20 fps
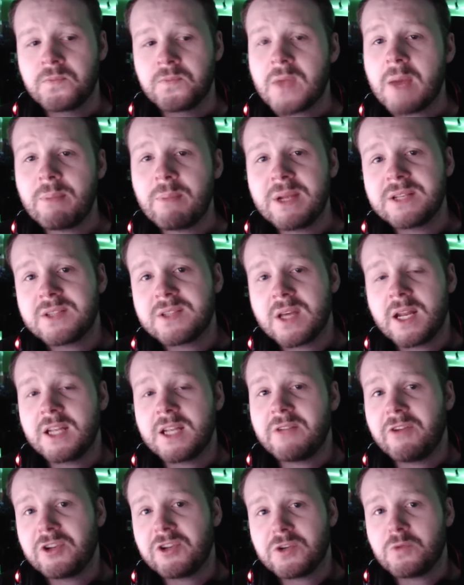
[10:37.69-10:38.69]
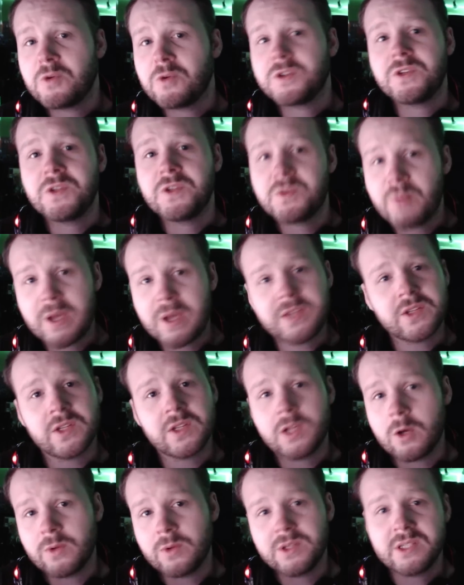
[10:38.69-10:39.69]
That means that Invictor Warsuits
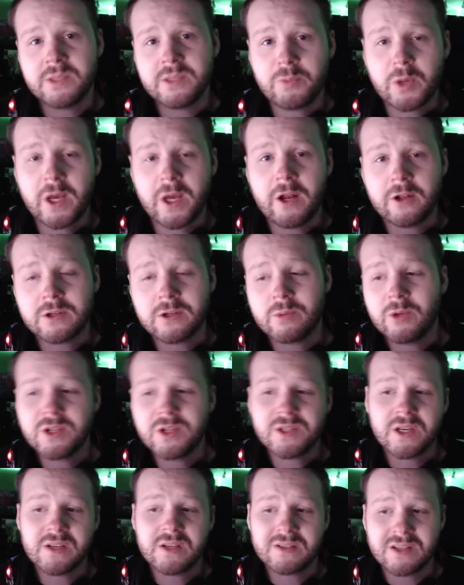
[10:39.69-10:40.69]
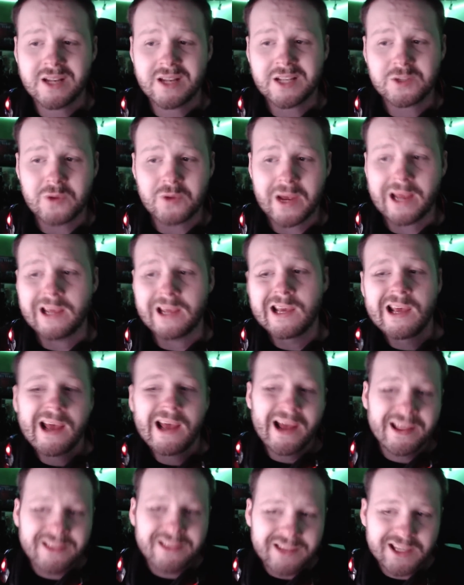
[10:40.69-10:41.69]
basically only see play in Ultramarines lists, and that's why
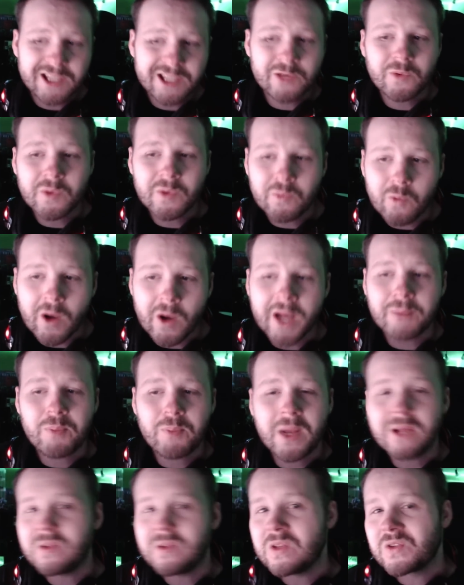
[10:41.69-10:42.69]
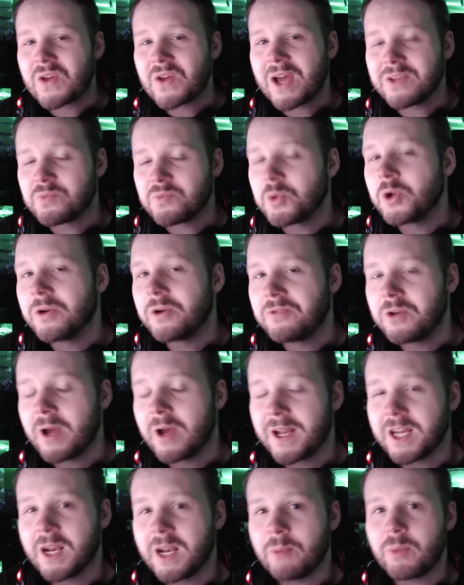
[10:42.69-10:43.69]
I think you would want to paint these guys blue if you
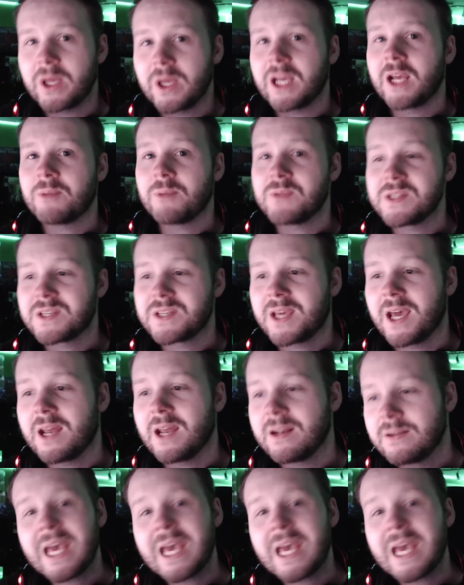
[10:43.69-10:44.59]
ended up picking up this kit.